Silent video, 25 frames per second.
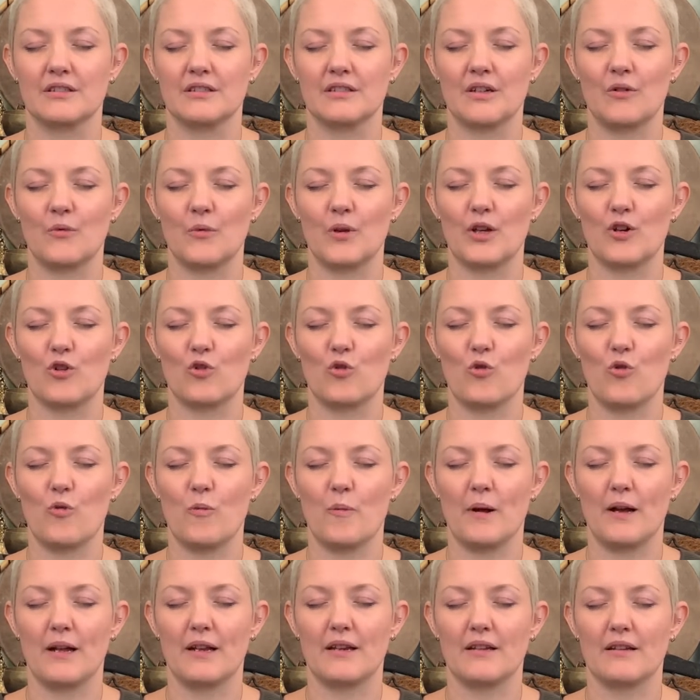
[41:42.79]
And we are
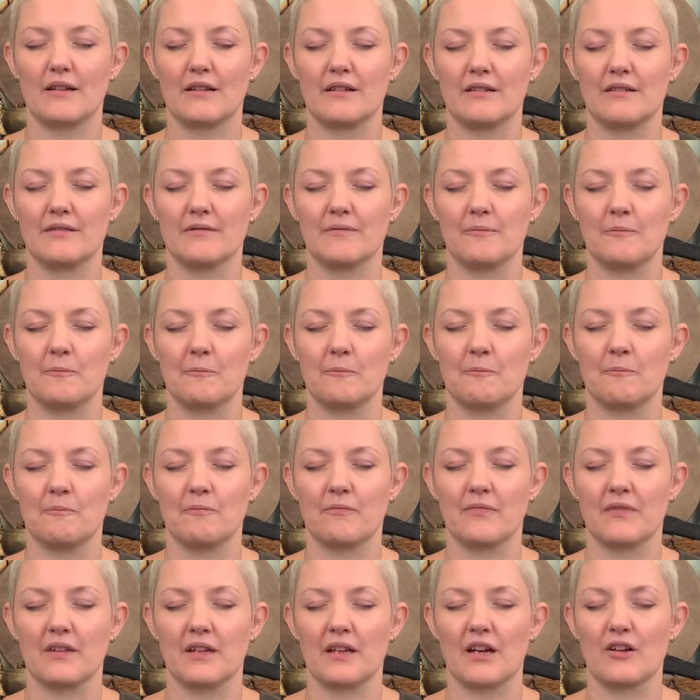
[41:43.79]
open
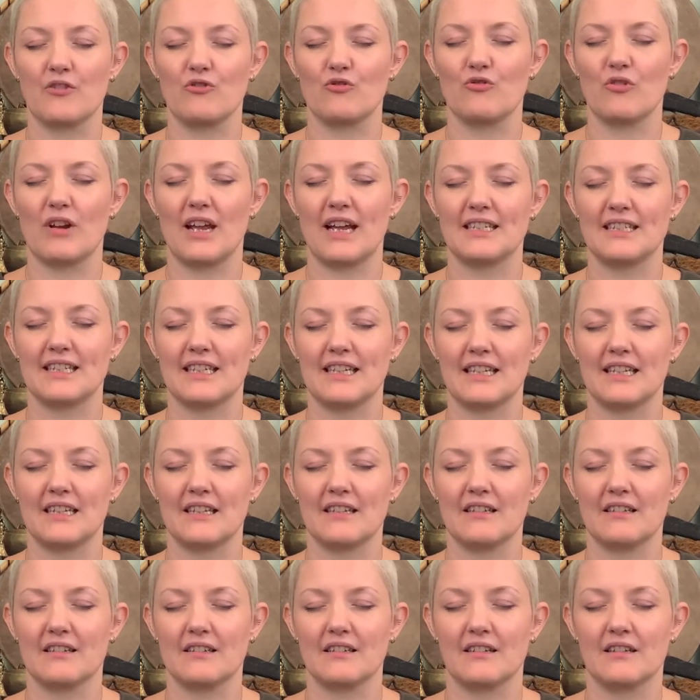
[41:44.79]
and
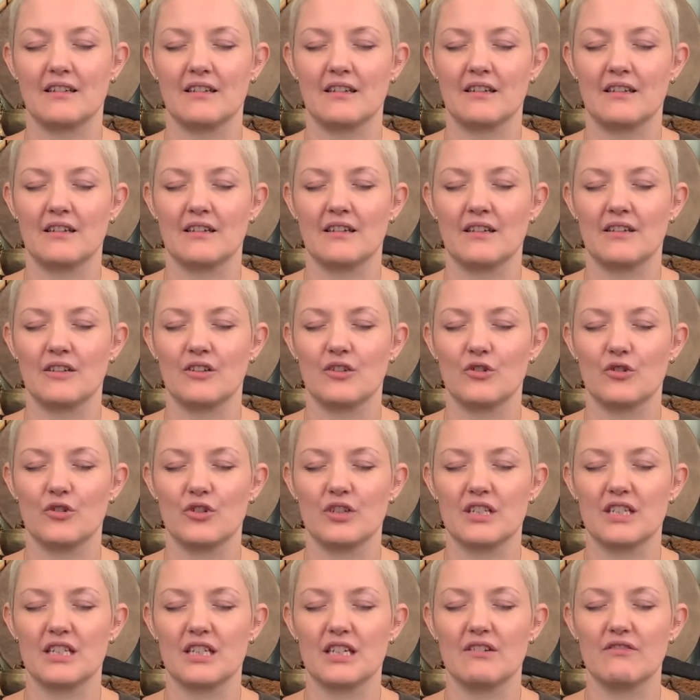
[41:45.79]
ready to
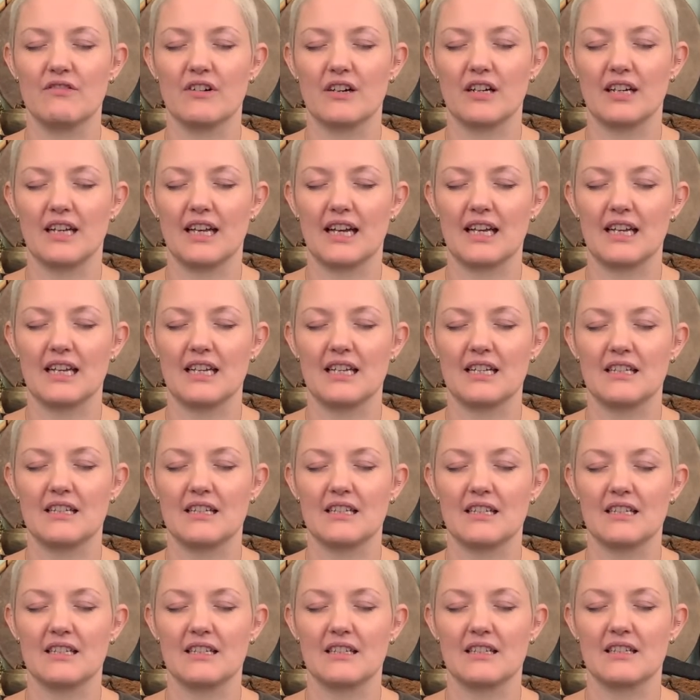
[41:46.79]
receive our
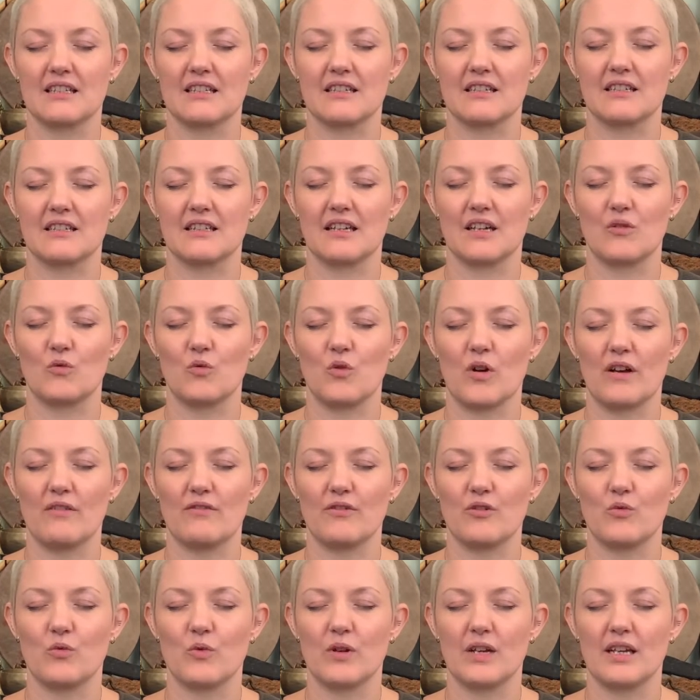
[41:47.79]
guides in
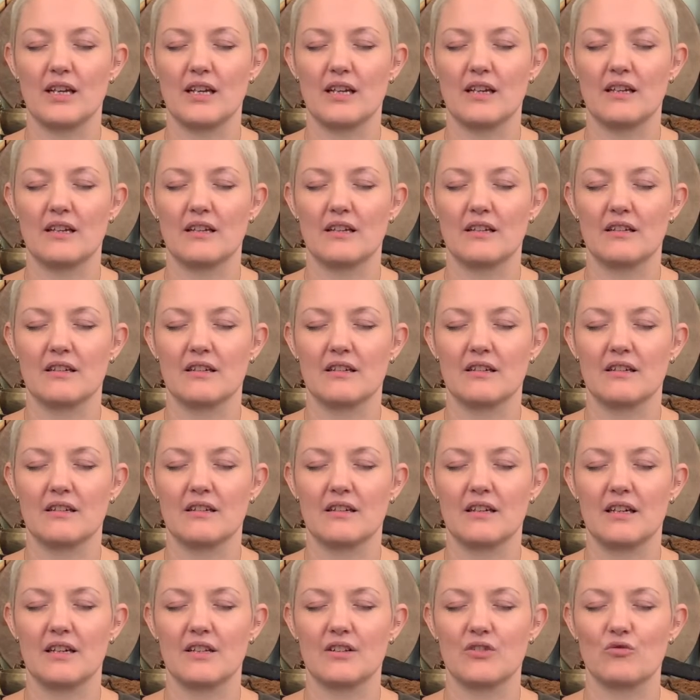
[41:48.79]
whatever way
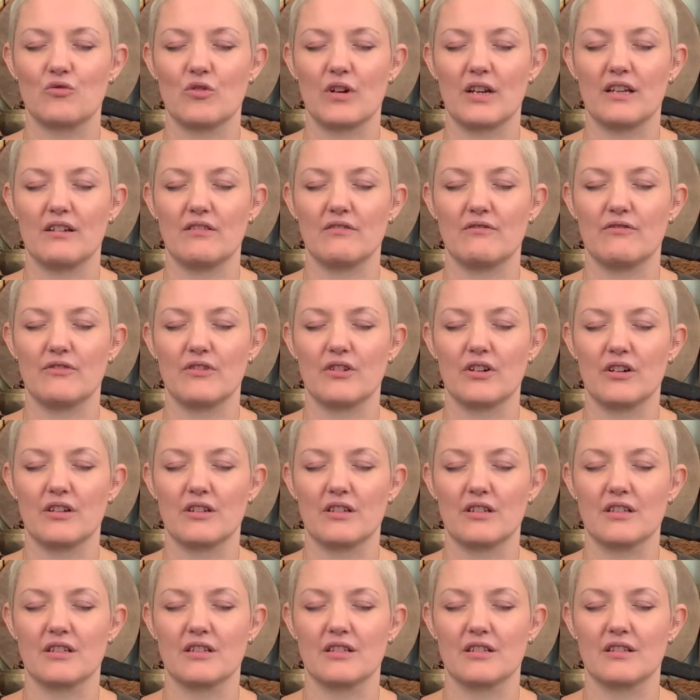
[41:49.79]
is right for
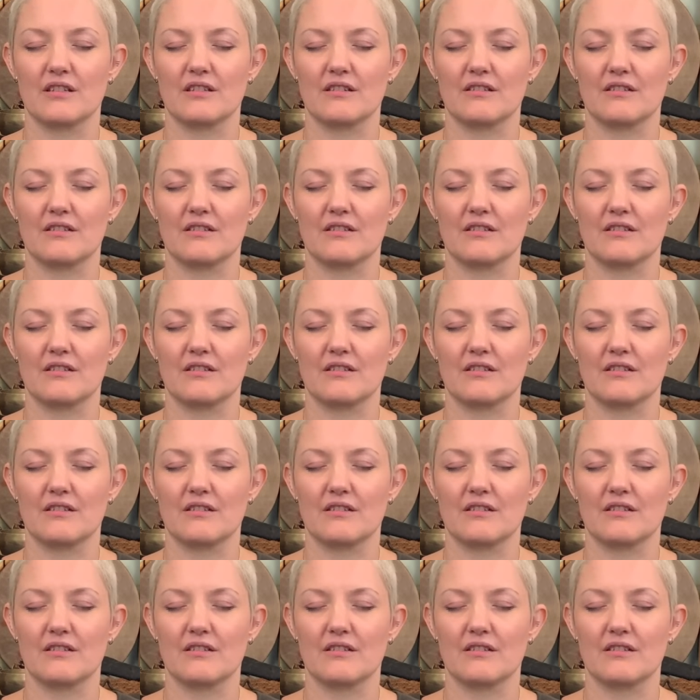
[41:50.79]
us.